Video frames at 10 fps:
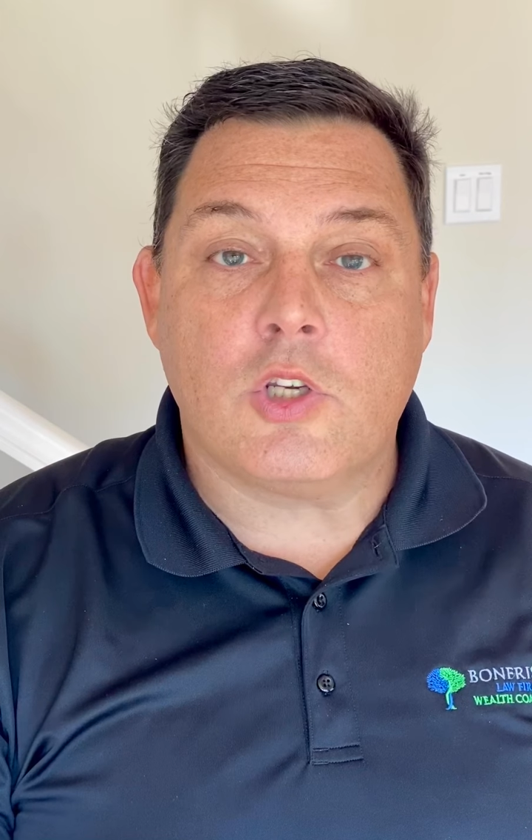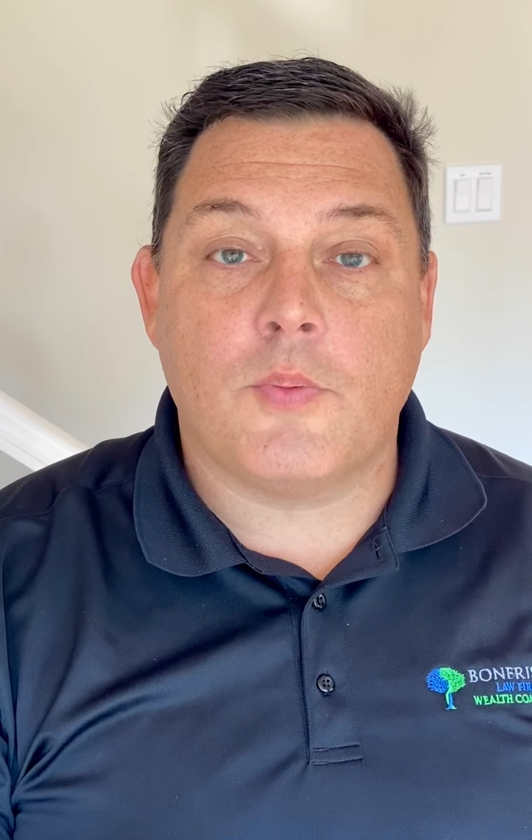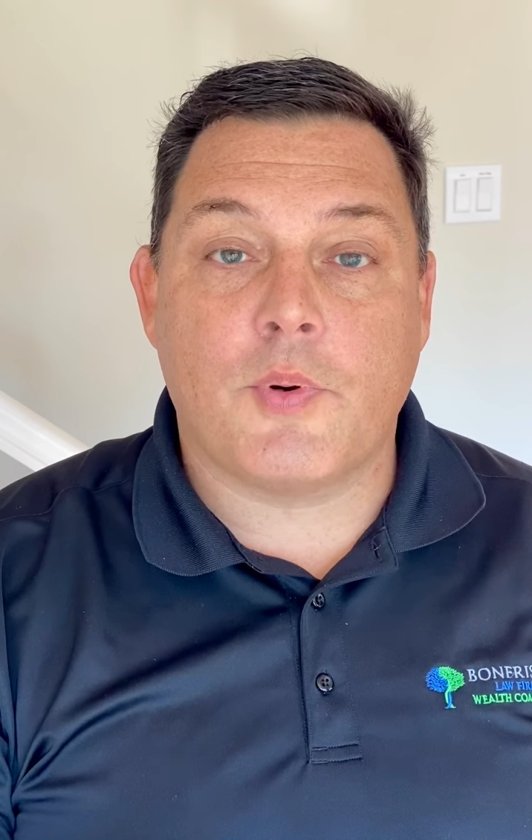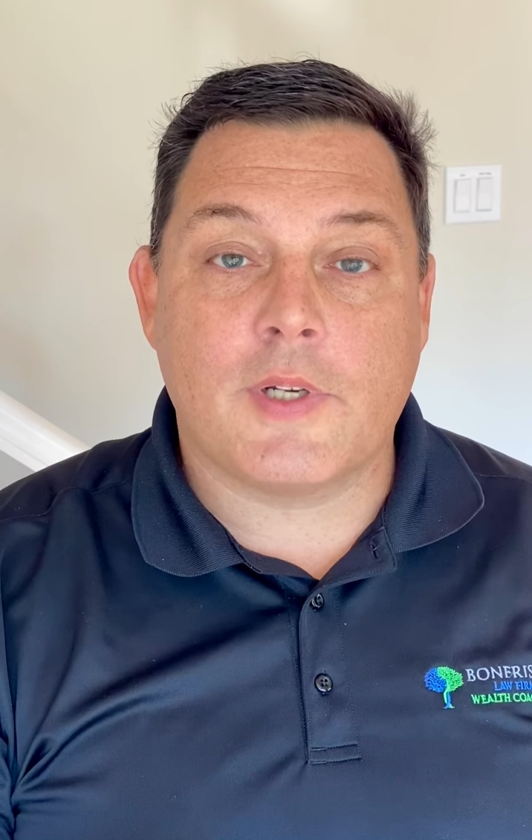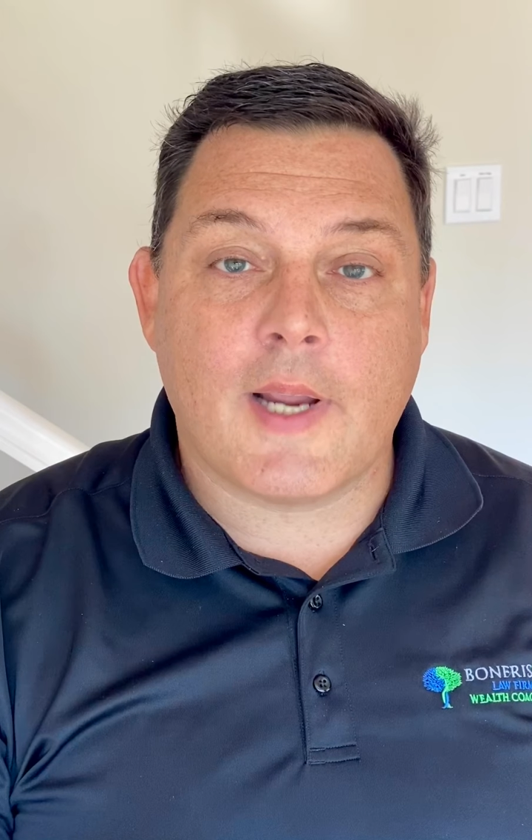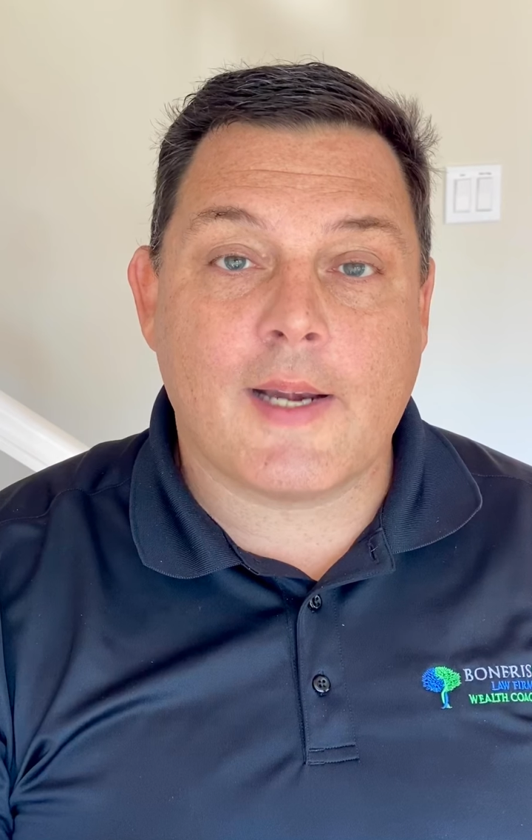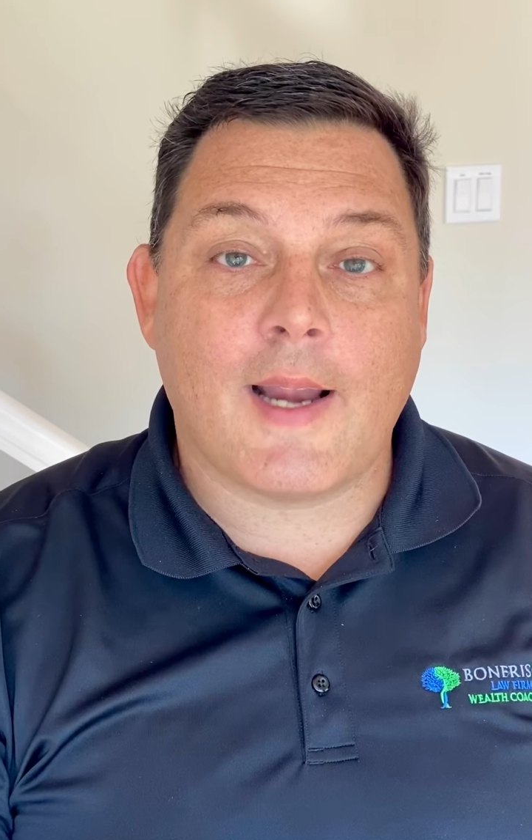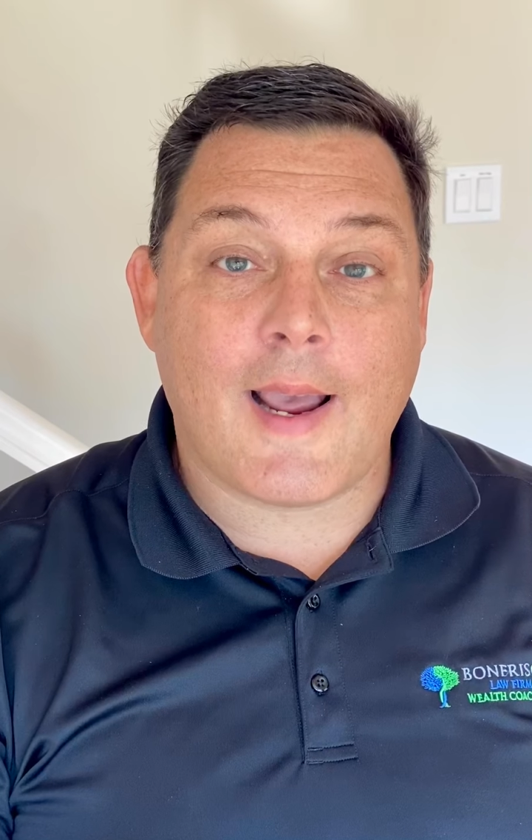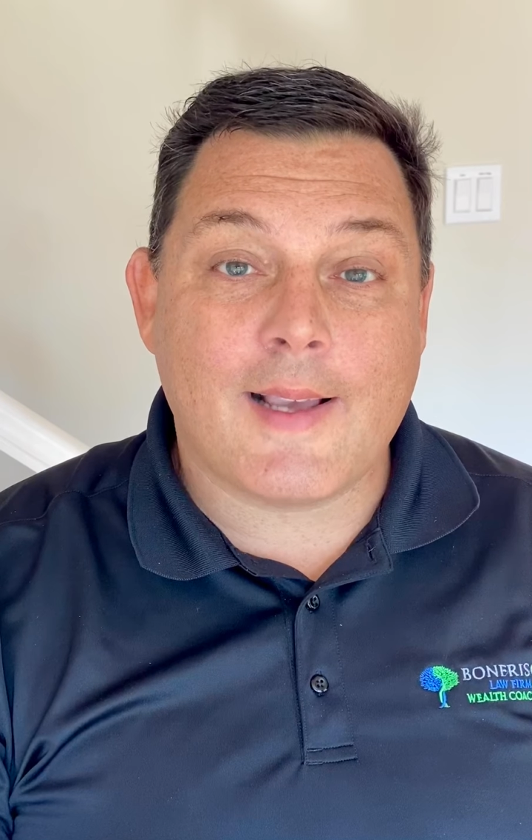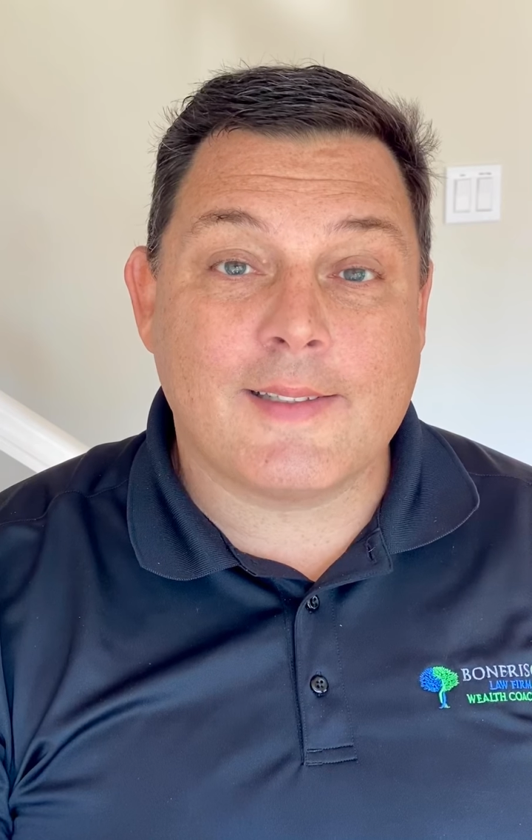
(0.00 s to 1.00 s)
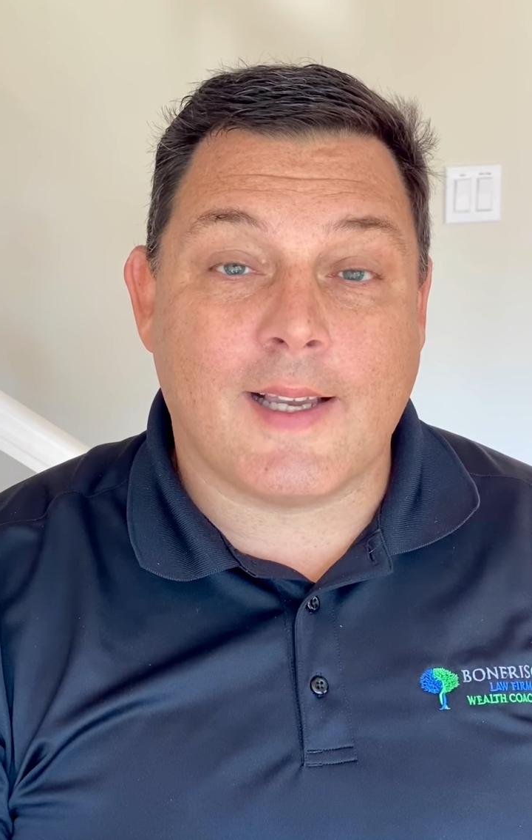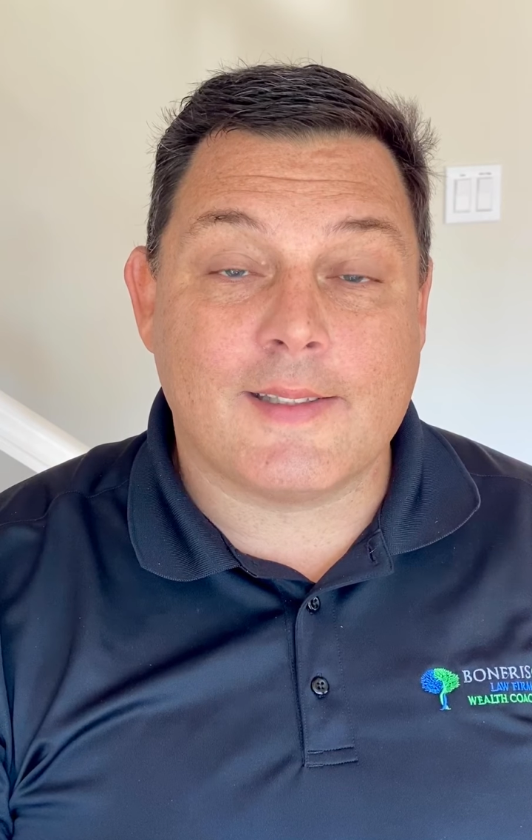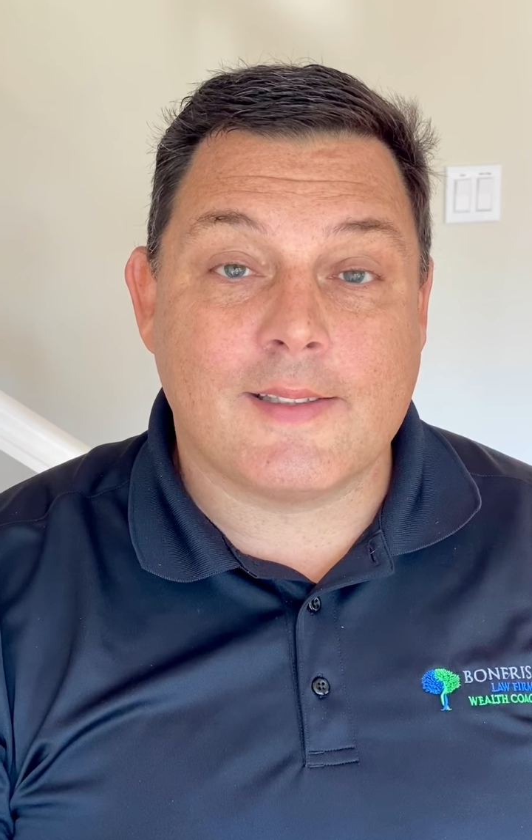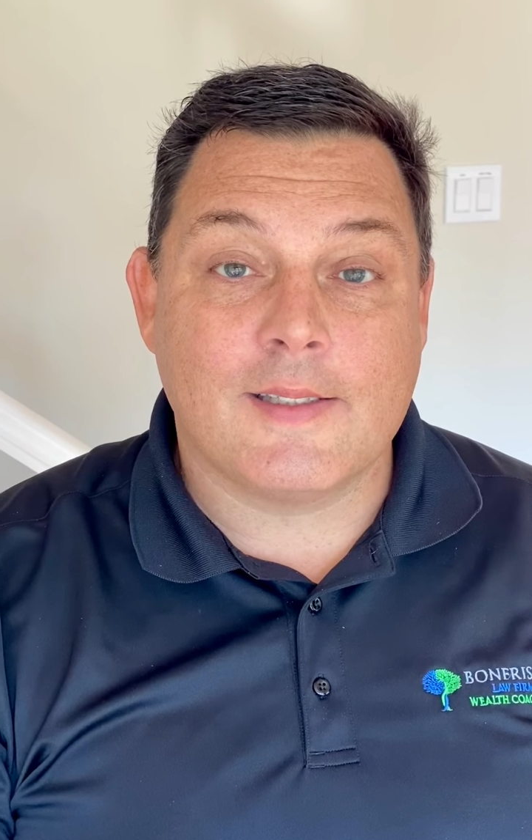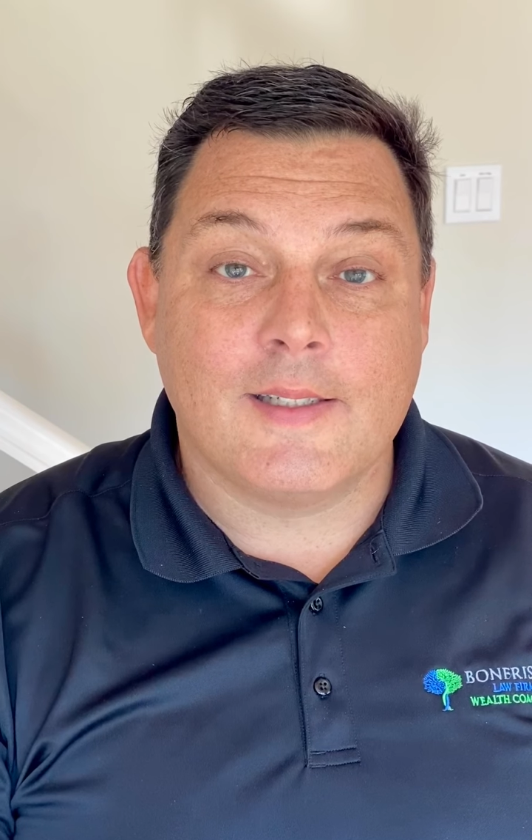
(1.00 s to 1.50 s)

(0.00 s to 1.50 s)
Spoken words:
to protect assets